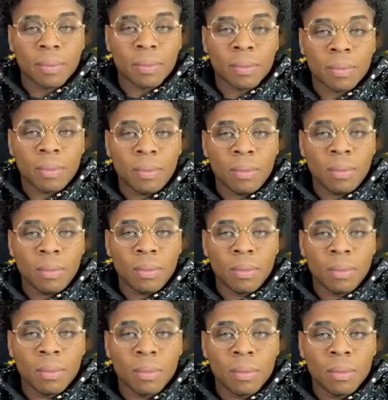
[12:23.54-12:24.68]

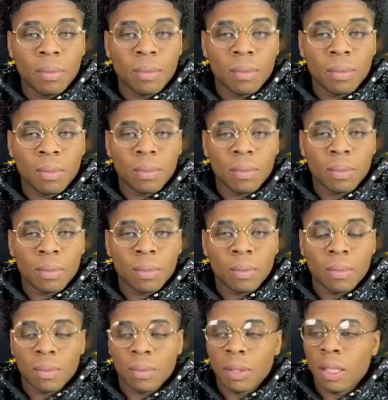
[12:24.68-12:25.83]

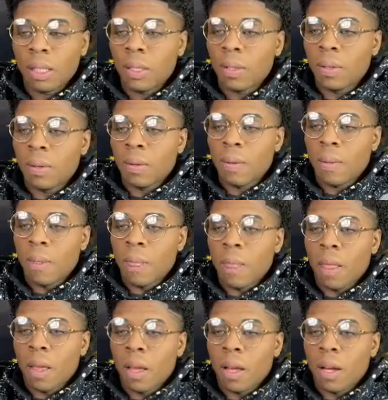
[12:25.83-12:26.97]

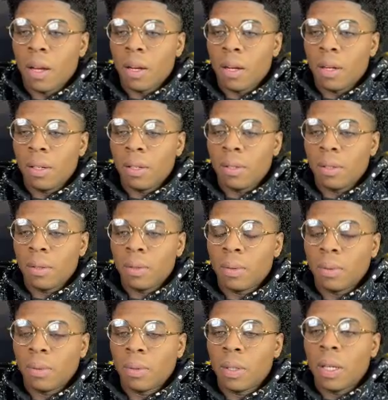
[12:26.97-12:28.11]

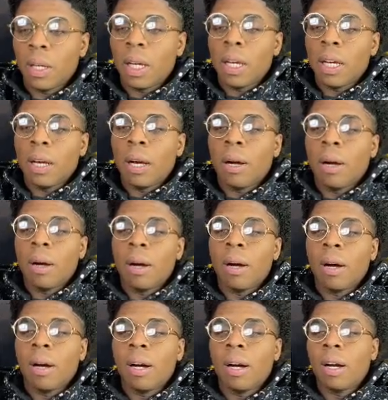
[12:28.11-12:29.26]

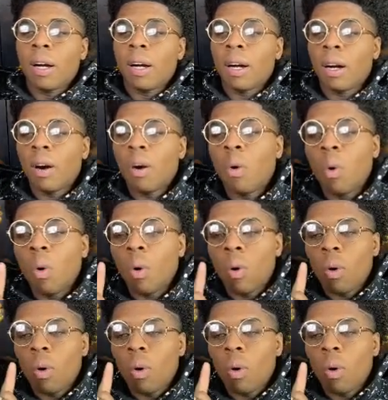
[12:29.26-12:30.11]
(silence)